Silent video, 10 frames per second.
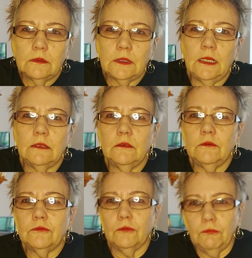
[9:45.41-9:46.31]
That
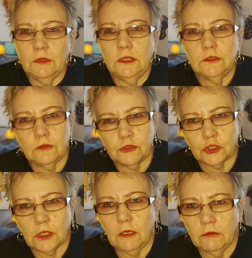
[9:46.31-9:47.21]
they're willing to
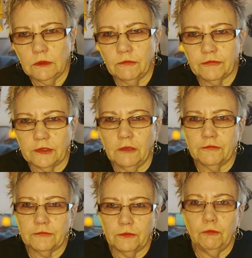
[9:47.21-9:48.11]
share
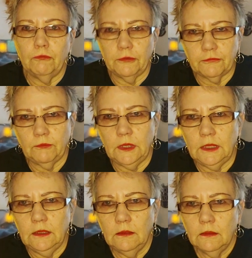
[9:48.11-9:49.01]
themselves with
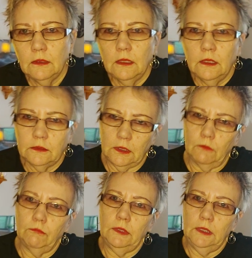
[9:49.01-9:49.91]
me.
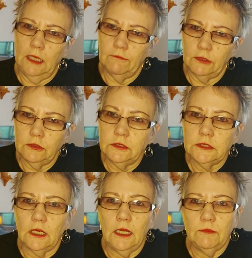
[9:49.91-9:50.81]
That we have a good
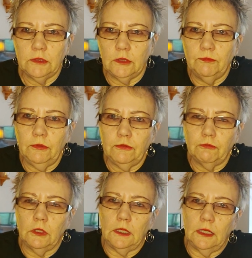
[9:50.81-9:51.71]
time in the
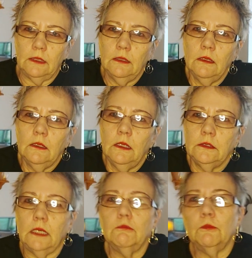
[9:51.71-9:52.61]
boudoir.
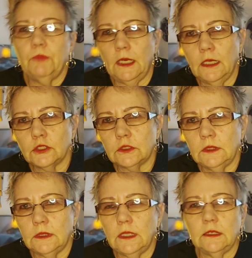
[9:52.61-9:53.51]
That we're
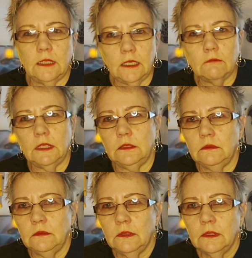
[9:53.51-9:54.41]
passionate and
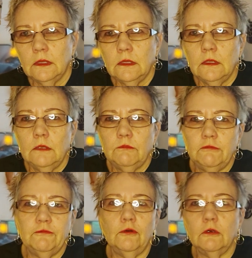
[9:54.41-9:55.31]
caring
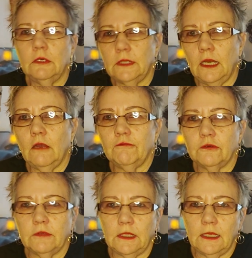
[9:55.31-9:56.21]
before and
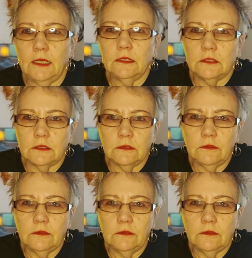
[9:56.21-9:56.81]
after the act